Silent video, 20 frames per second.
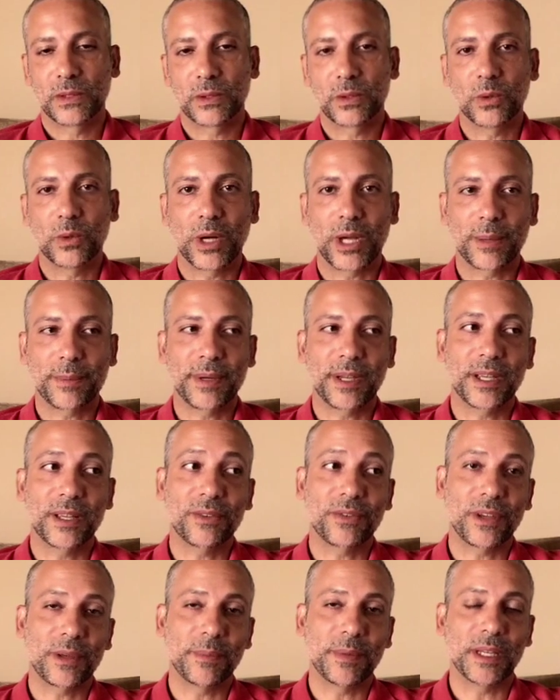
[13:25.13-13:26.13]
Who am I
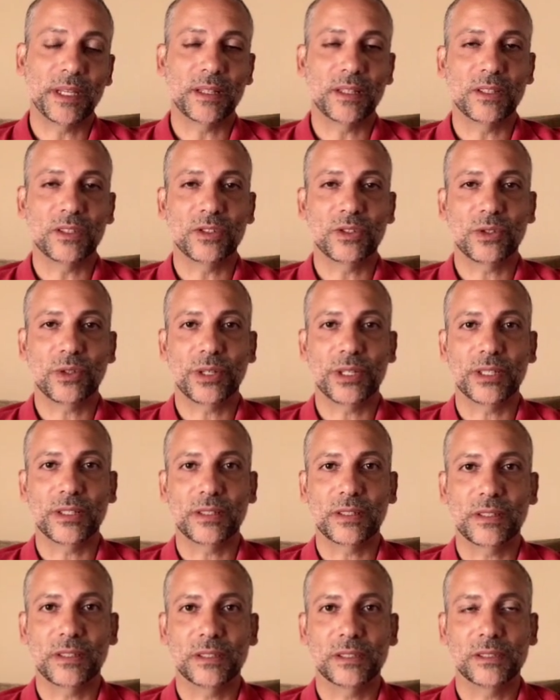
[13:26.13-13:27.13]
if I make this
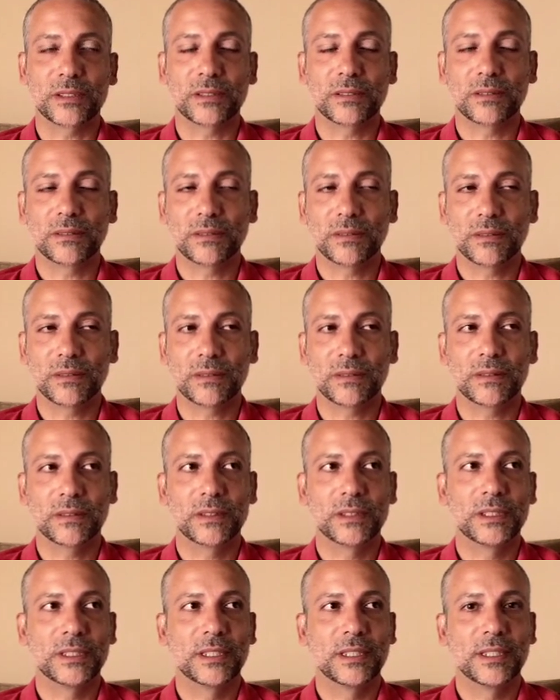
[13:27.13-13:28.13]
choice?
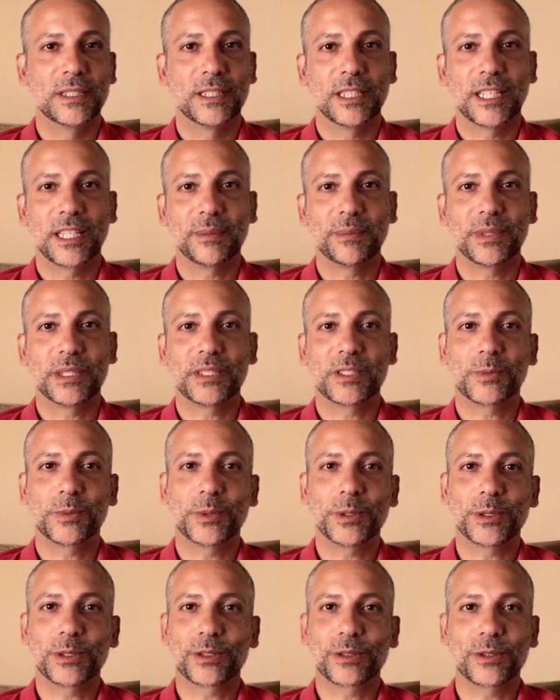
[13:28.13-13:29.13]
I'm not
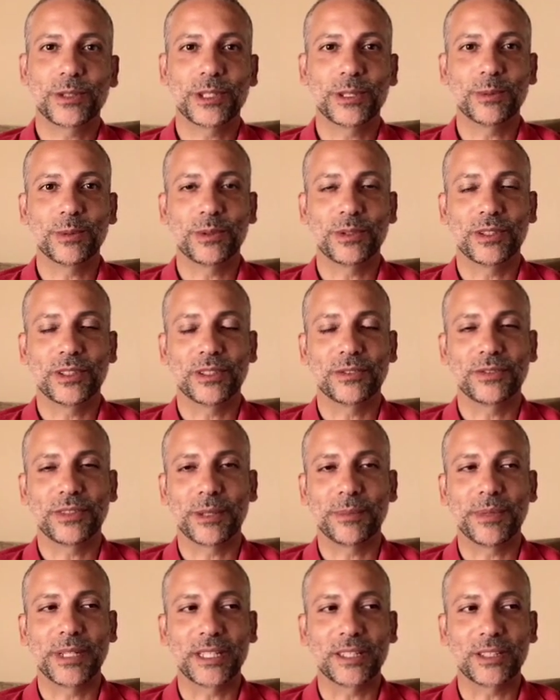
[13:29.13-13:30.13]
spiritual anymore if
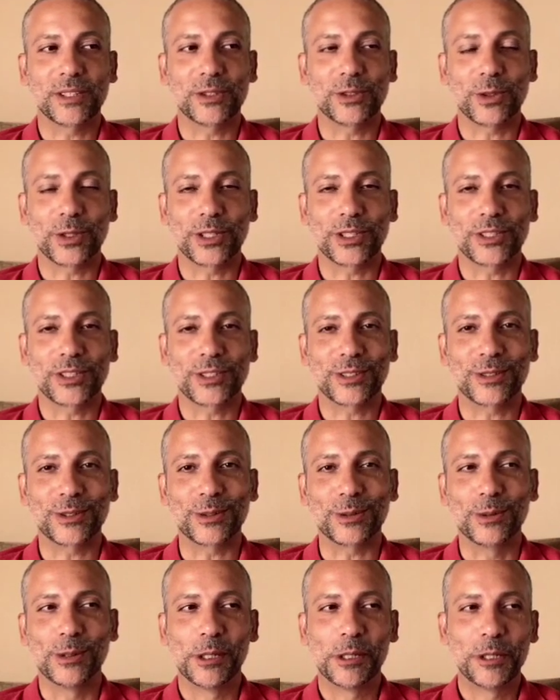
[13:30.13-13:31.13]
I make the choice
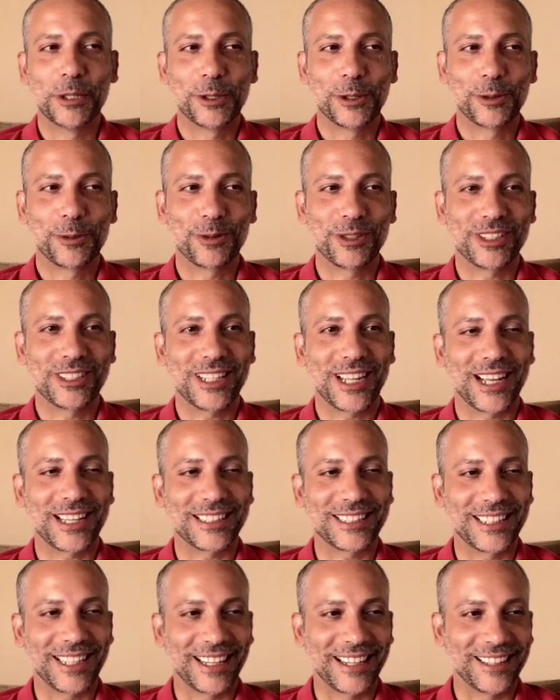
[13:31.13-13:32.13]
to
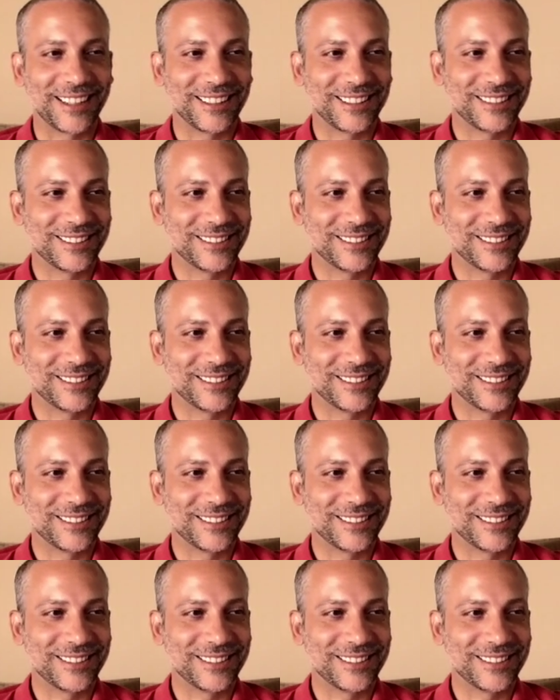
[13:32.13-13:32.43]
retaliate.